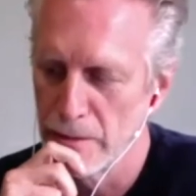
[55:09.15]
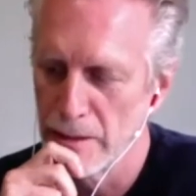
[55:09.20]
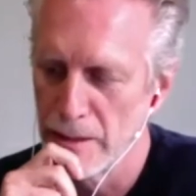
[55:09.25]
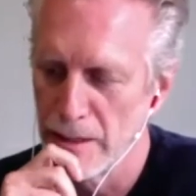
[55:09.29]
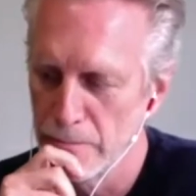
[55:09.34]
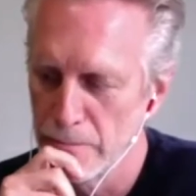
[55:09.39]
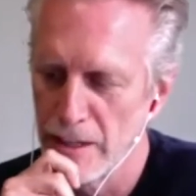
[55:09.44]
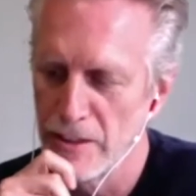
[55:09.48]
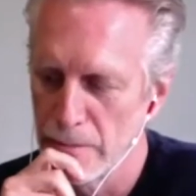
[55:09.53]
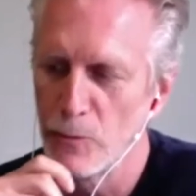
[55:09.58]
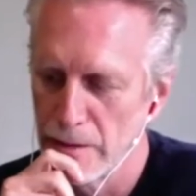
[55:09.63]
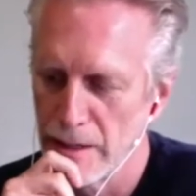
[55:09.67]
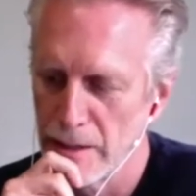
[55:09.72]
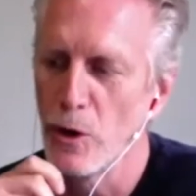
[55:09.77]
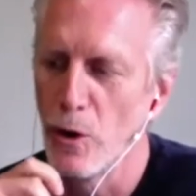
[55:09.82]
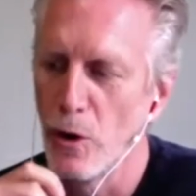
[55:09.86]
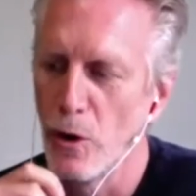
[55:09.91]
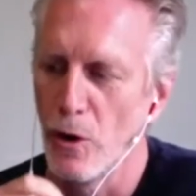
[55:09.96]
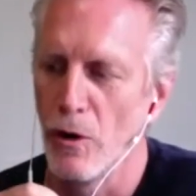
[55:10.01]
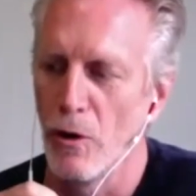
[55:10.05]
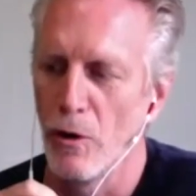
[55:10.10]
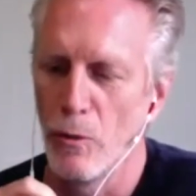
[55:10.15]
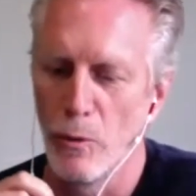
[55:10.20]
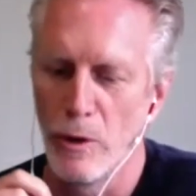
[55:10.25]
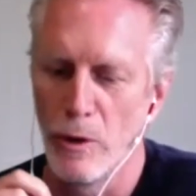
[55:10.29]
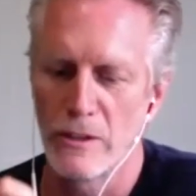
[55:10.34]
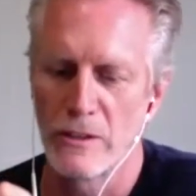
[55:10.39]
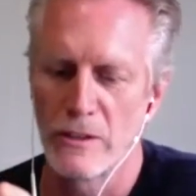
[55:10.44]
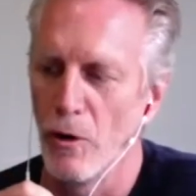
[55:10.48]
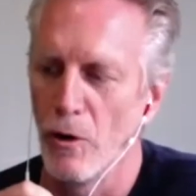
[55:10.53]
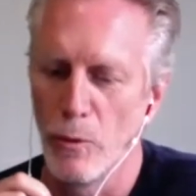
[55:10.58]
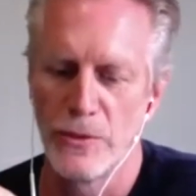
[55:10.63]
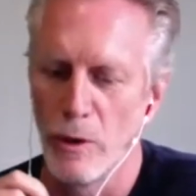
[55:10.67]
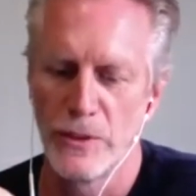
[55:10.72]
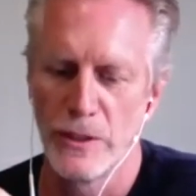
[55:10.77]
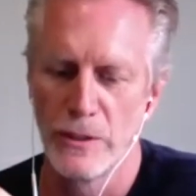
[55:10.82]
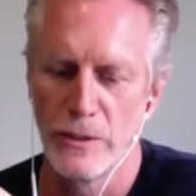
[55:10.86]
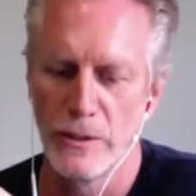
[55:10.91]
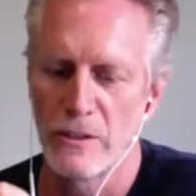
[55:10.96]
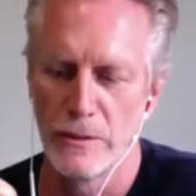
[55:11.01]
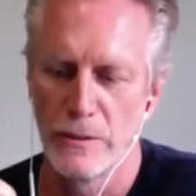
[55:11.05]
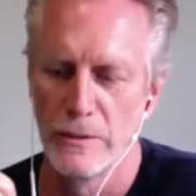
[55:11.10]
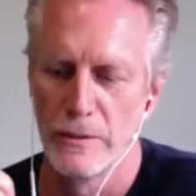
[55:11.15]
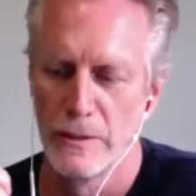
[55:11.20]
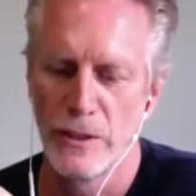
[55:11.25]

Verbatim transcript: I think we all want to feel